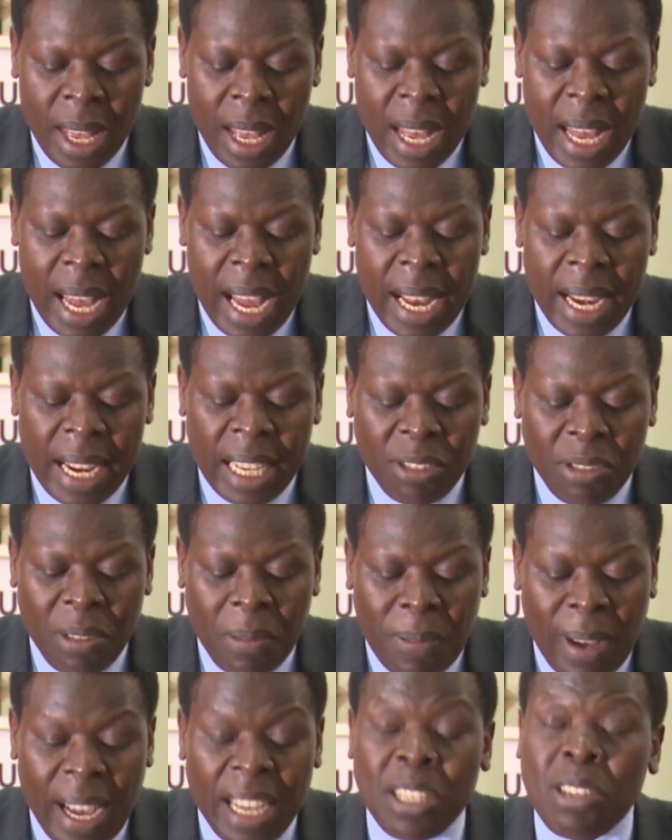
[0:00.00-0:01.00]
And as we
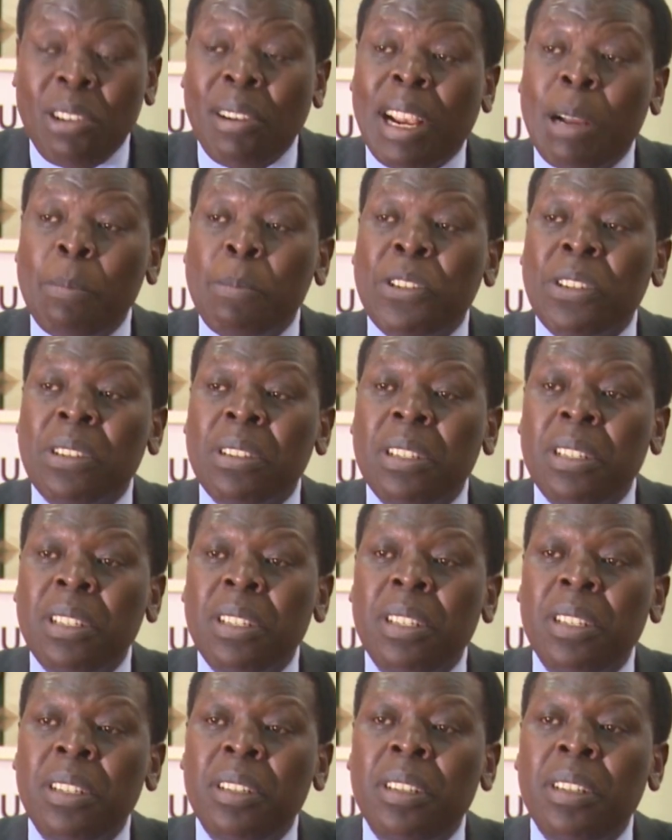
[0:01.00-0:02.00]
fight corruption,
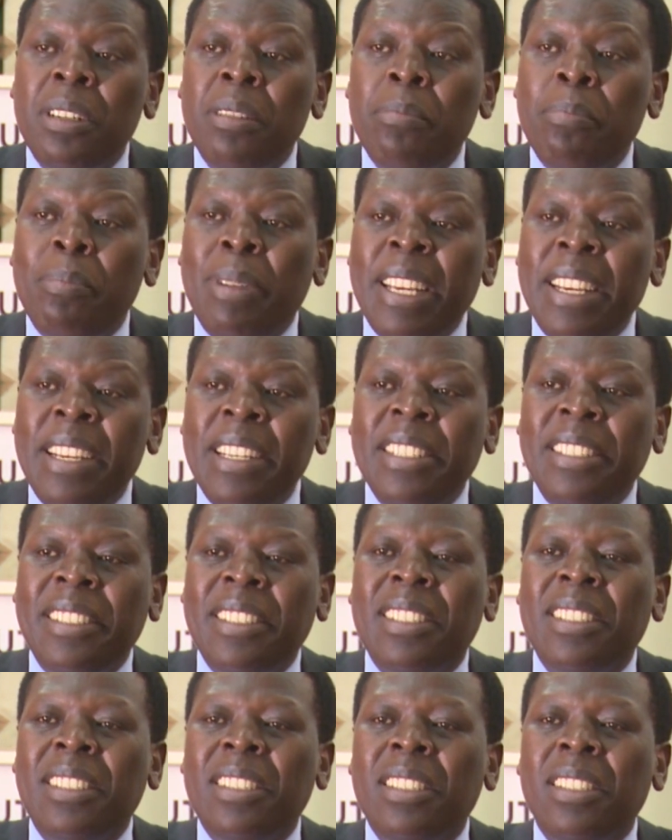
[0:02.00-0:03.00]

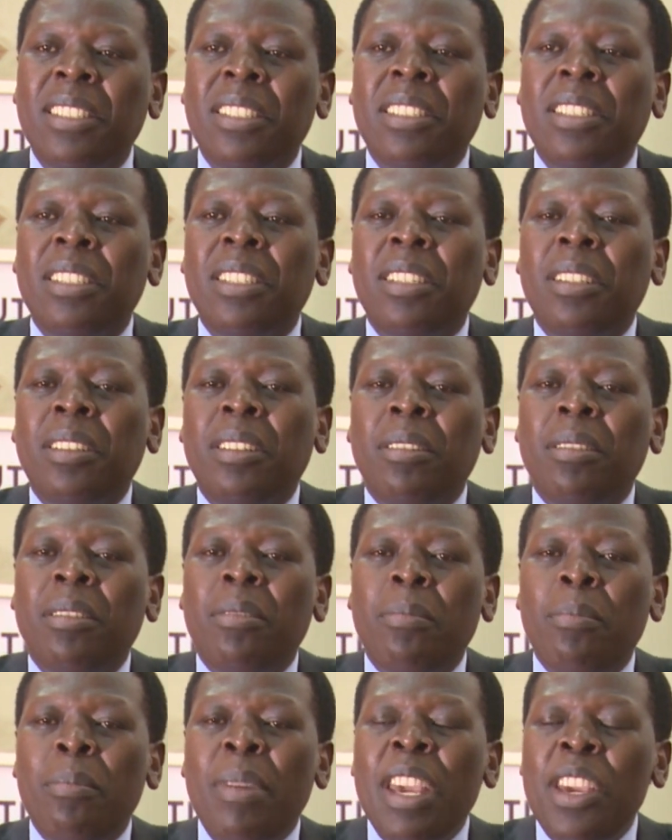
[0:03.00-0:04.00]
please,
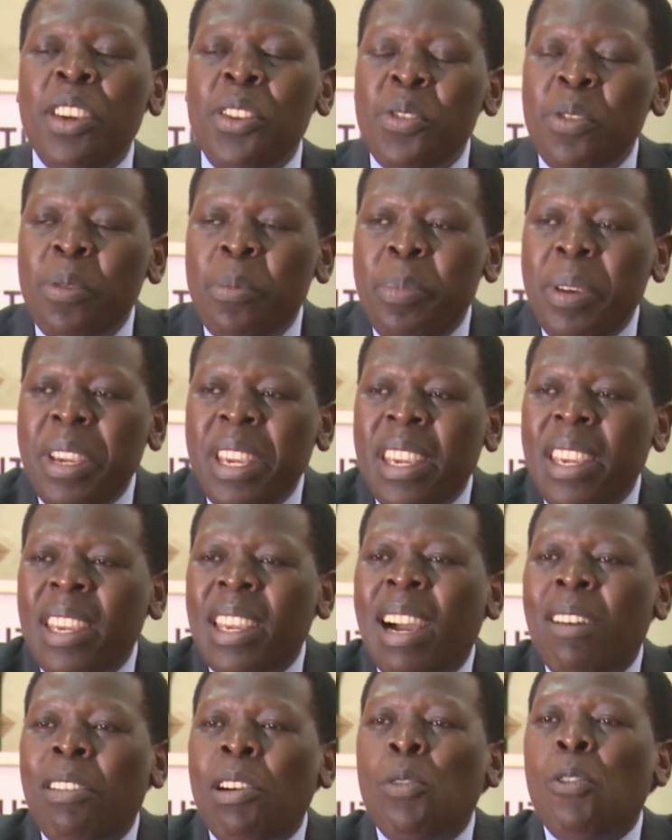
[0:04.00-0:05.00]
may you
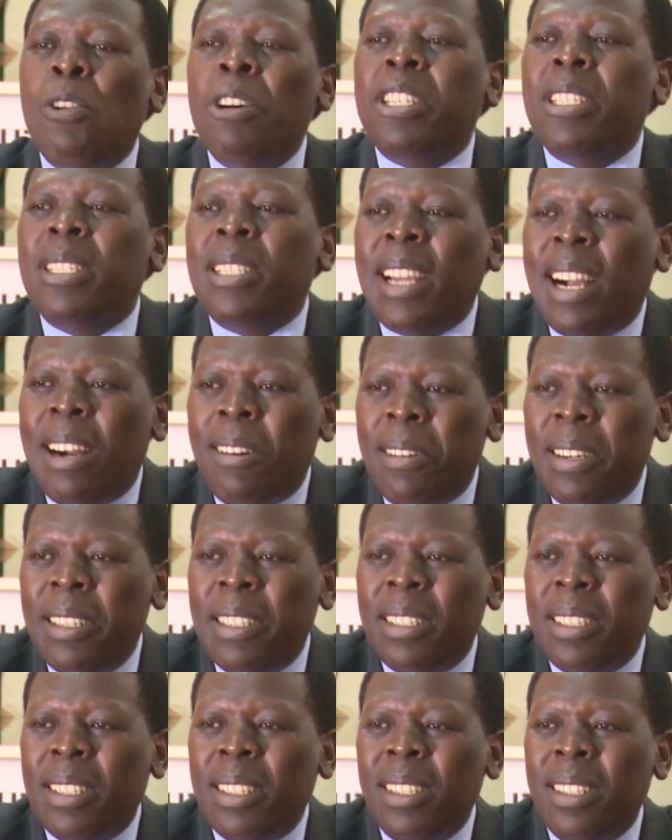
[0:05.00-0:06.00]
be our
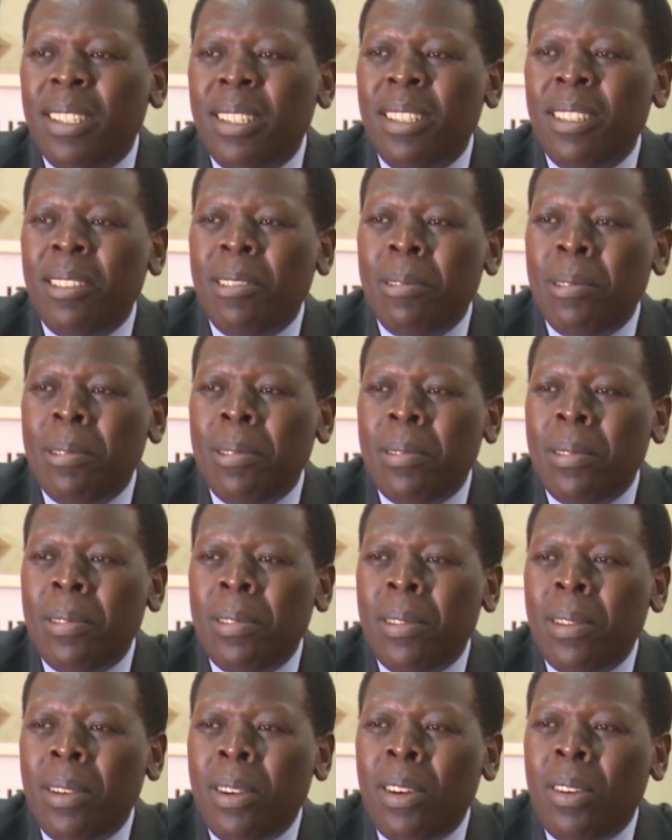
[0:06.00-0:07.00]
watchtowers
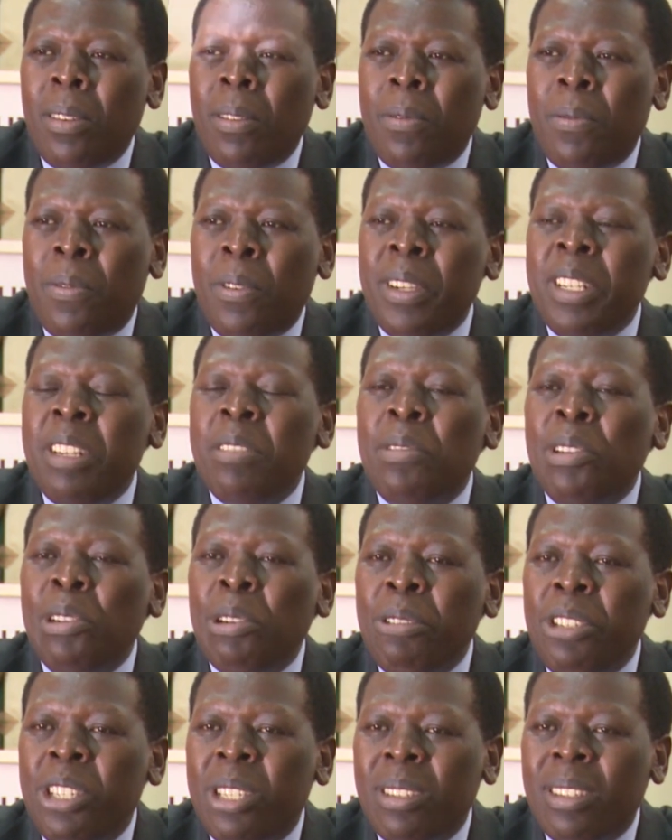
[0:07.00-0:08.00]
for
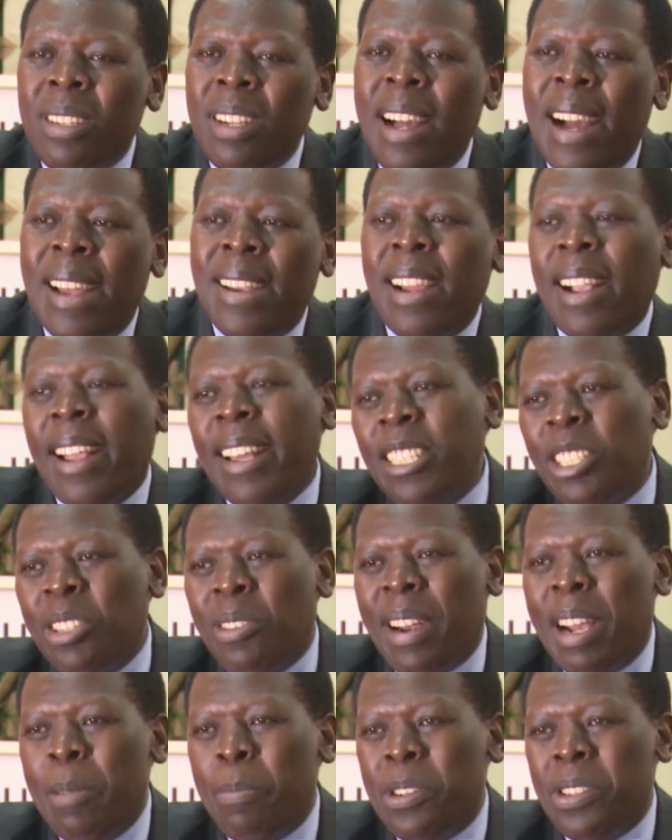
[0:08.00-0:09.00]
devolution and against
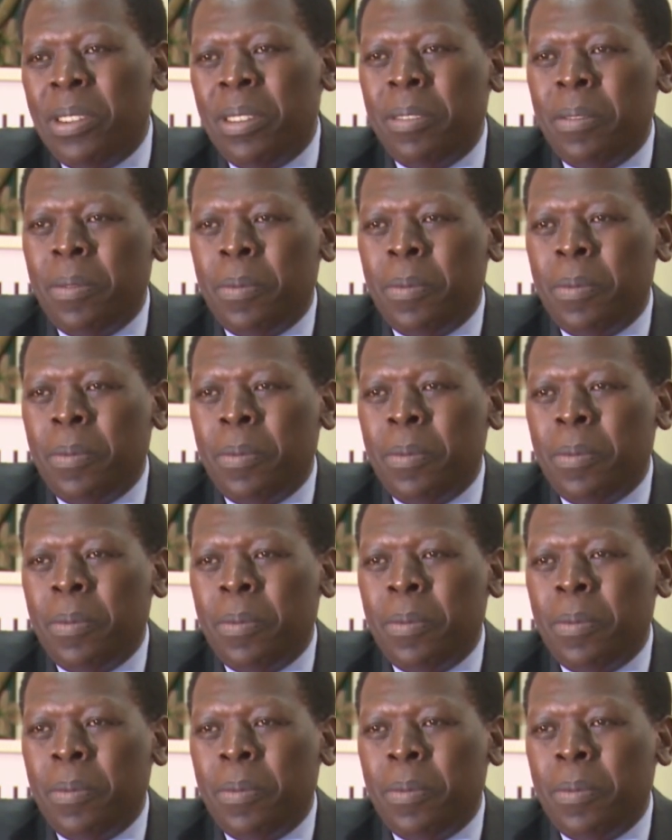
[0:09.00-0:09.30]
corruption.